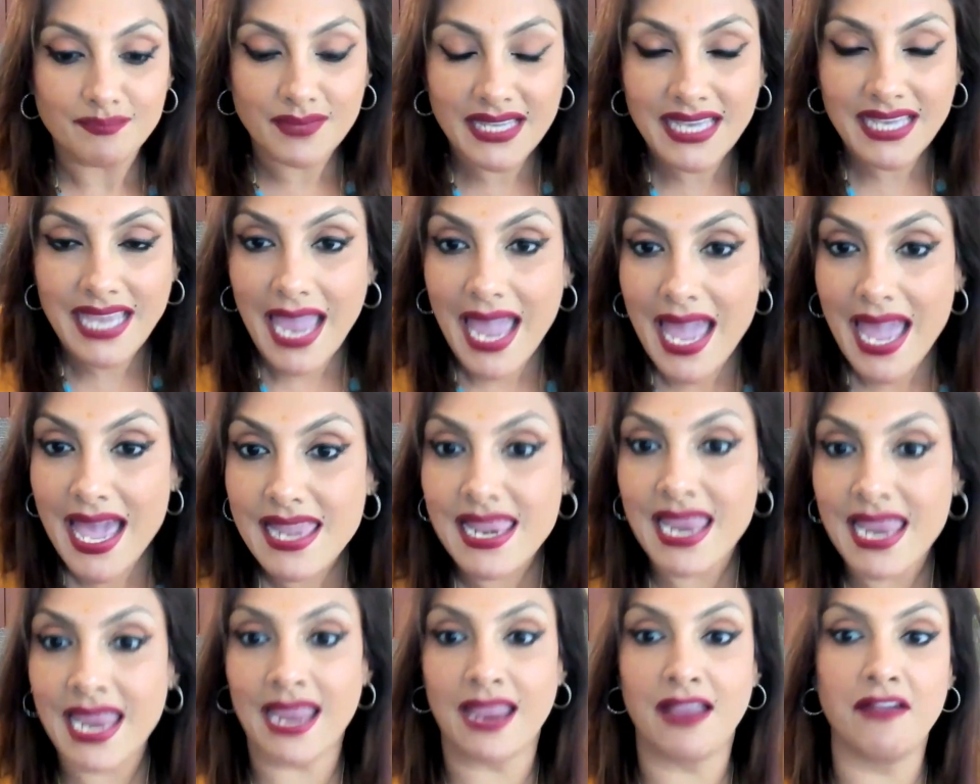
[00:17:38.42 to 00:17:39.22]

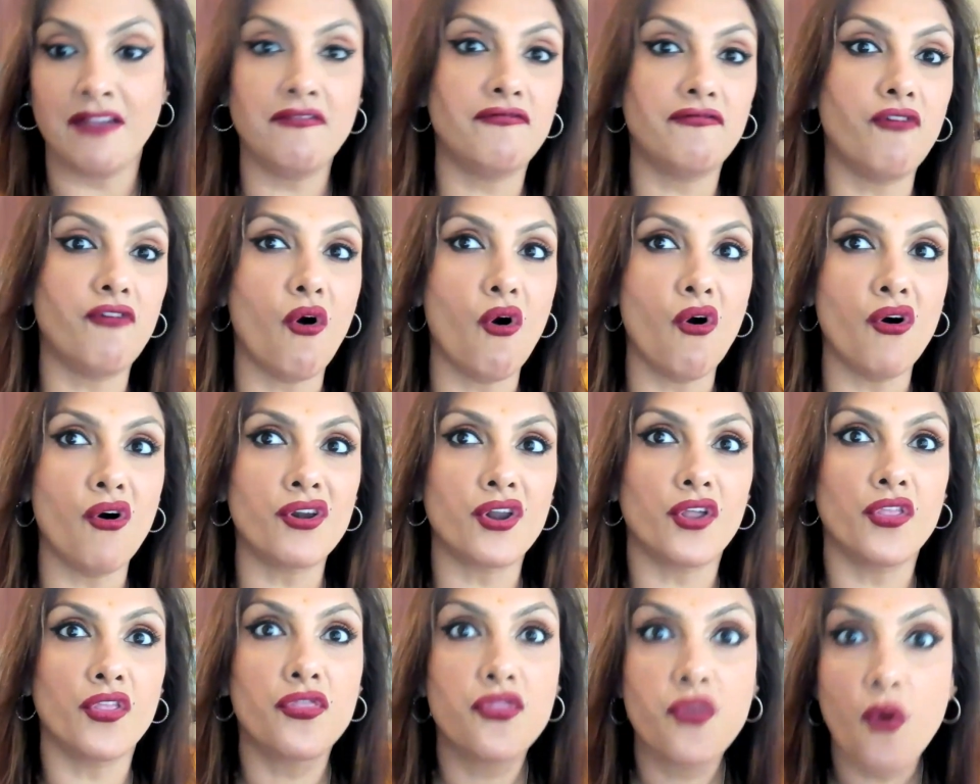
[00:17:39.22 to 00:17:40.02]
caring
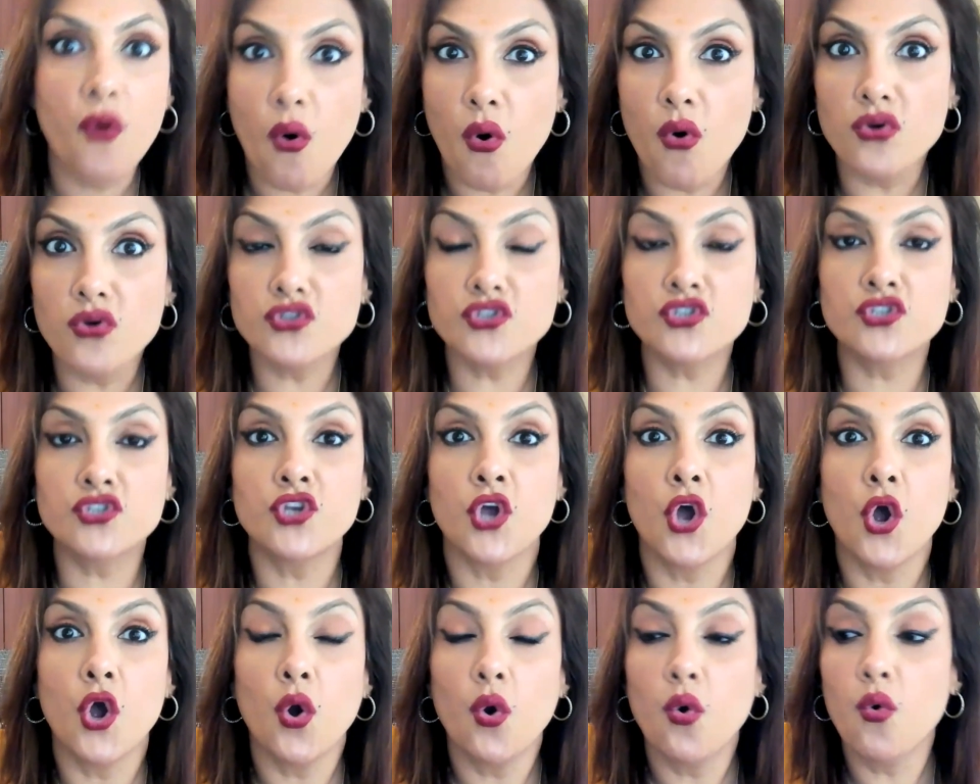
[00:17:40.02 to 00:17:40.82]
for those
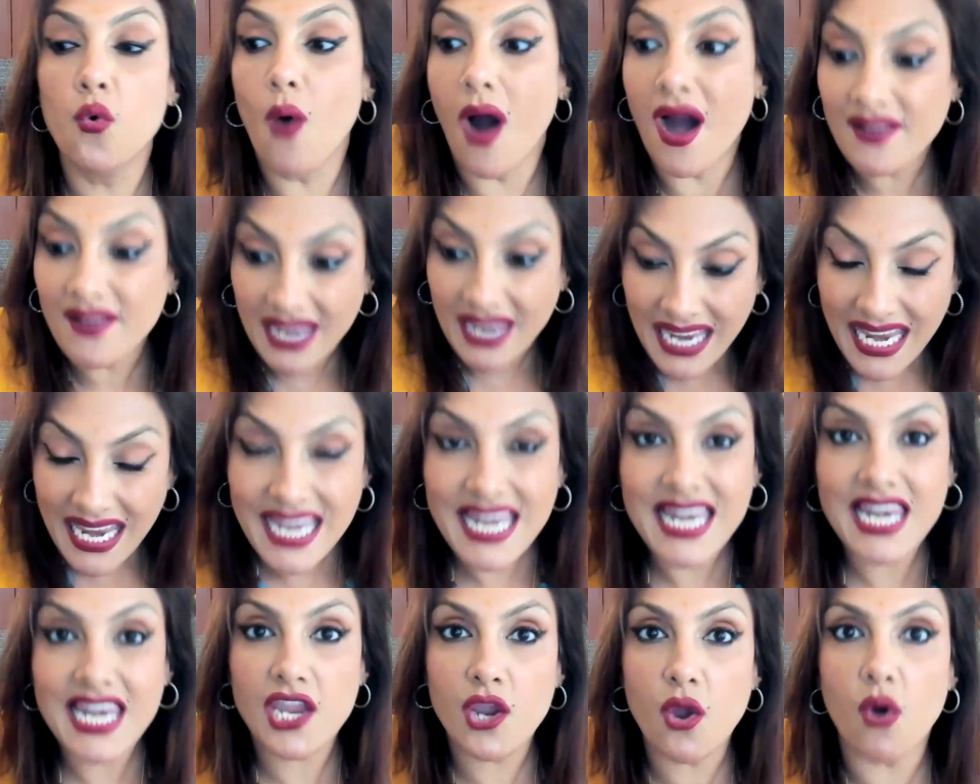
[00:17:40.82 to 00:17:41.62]
who are
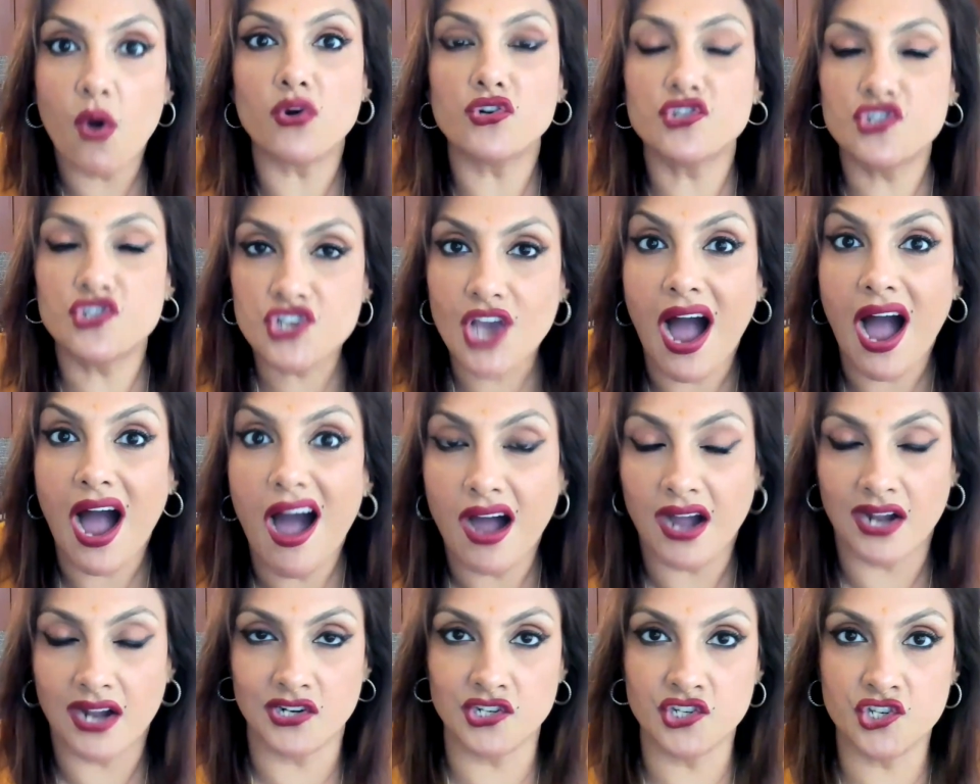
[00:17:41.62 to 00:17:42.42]
in your
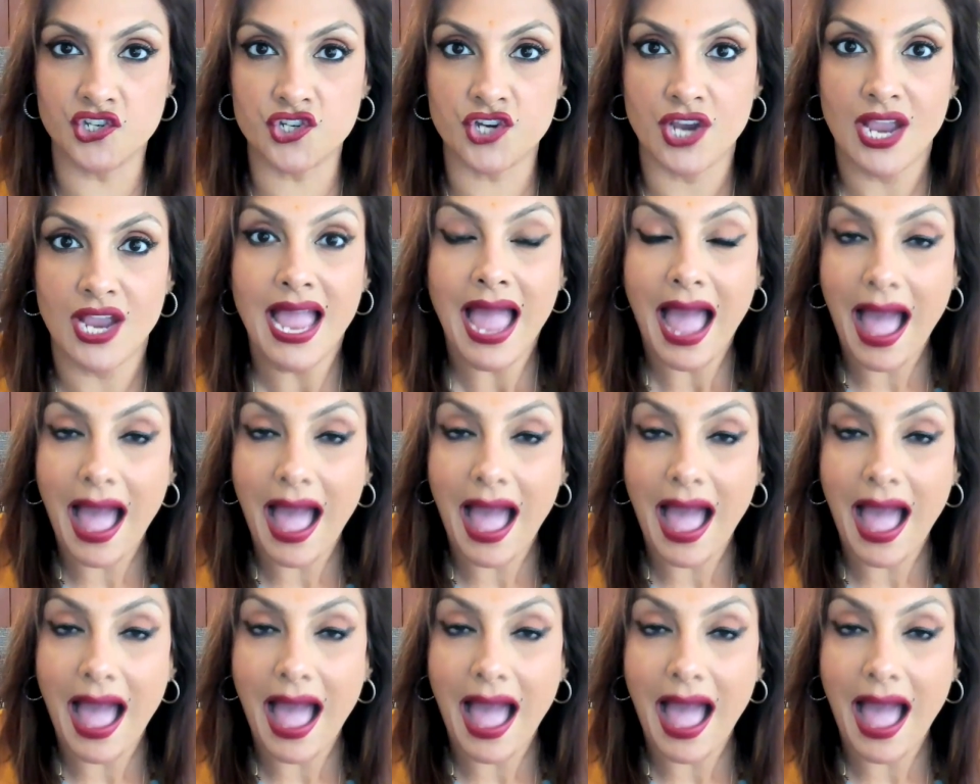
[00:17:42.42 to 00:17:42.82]
charge.